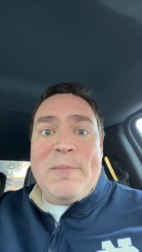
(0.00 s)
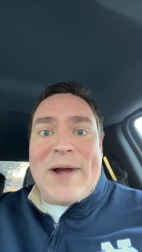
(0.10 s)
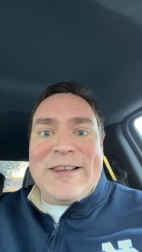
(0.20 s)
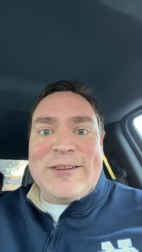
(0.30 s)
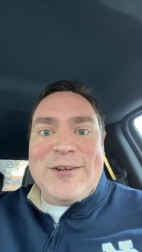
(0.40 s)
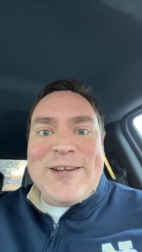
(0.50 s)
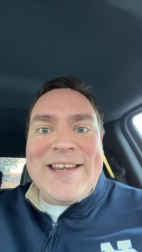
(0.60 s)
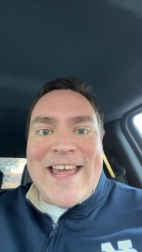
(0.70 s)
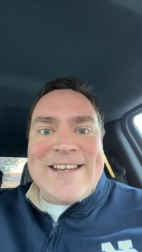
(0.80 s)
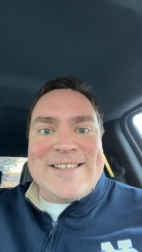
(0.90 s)
By
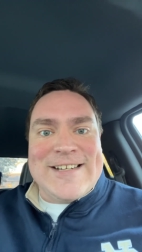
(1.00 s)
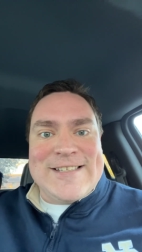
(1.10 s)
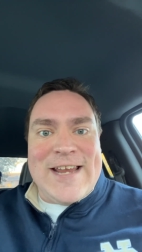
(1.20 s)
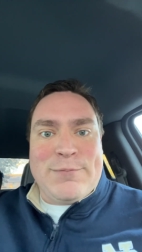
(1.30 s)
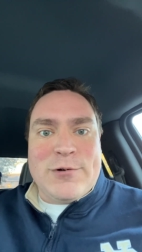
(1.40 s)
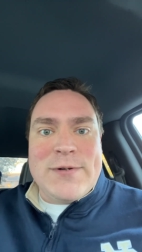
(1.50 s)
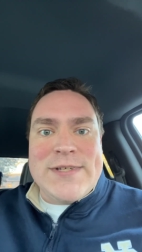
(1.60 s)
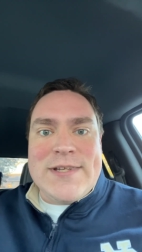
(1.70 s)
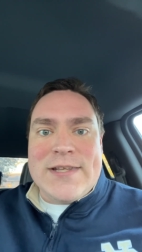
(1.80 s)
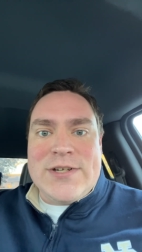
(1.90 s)
looking at his example, we
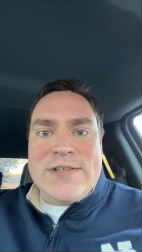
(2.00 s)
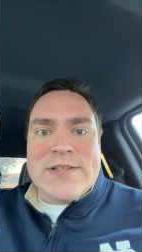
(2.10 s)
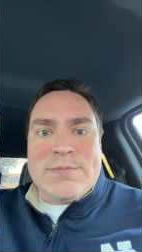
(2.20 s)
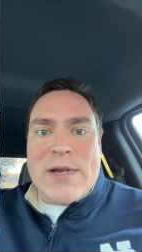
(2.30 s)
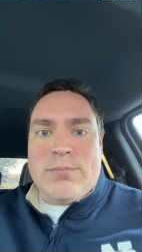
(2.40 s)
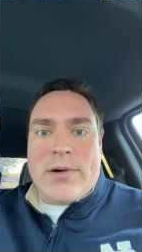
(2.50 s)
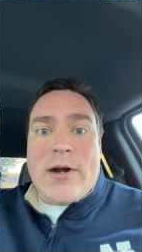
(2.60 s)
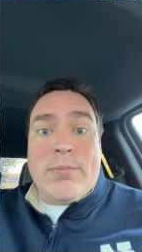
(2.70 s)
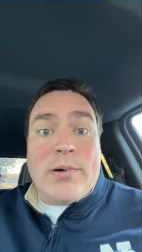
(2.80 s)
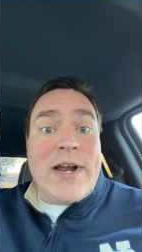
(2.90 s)
see that Jesus made prayer
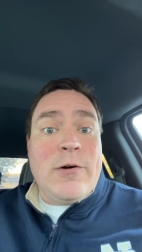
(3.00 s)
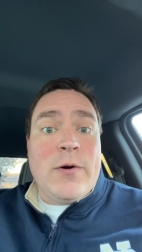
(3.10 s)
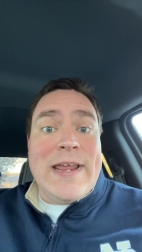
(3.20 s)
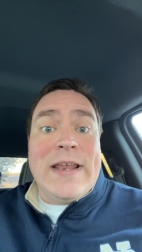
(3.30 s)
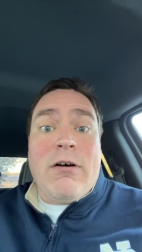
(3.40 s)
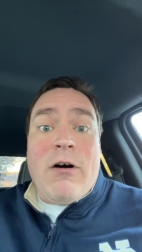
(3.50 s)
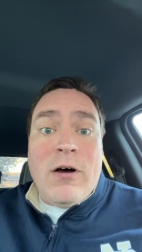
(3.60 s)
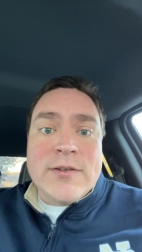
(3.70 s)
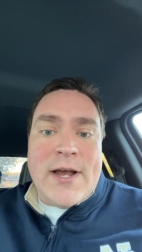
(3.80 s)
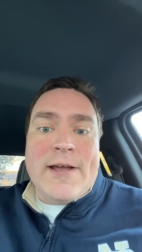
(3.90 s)
a priority at
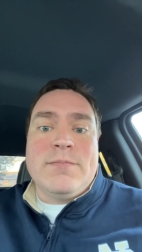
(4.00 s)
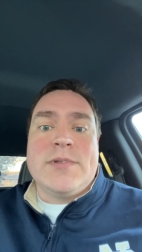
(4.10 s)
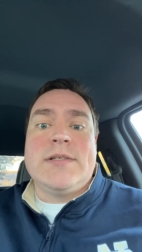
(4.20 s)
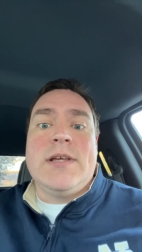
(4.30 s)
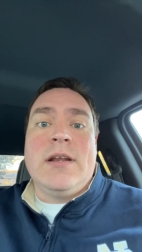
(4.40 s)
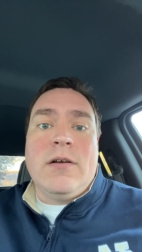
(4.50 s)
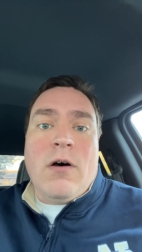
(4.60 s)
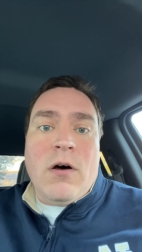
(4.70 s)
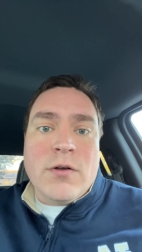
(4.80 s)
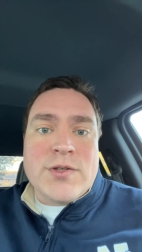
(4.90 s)
all times and in
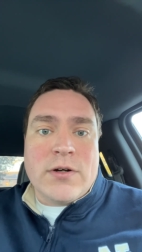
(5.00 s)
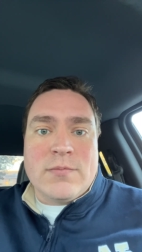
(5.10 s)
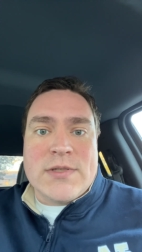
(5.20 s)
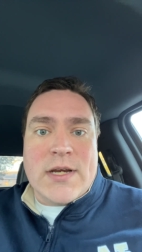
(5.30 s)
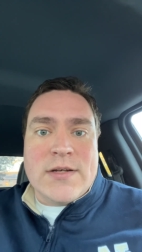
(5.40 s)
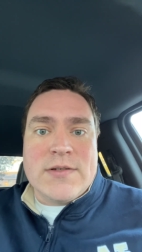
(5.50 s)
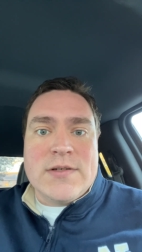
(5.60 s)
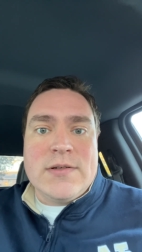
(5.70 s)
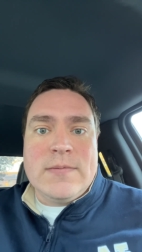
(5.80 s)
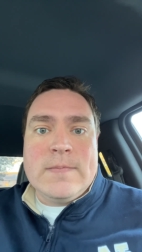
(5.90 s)
all circumstances.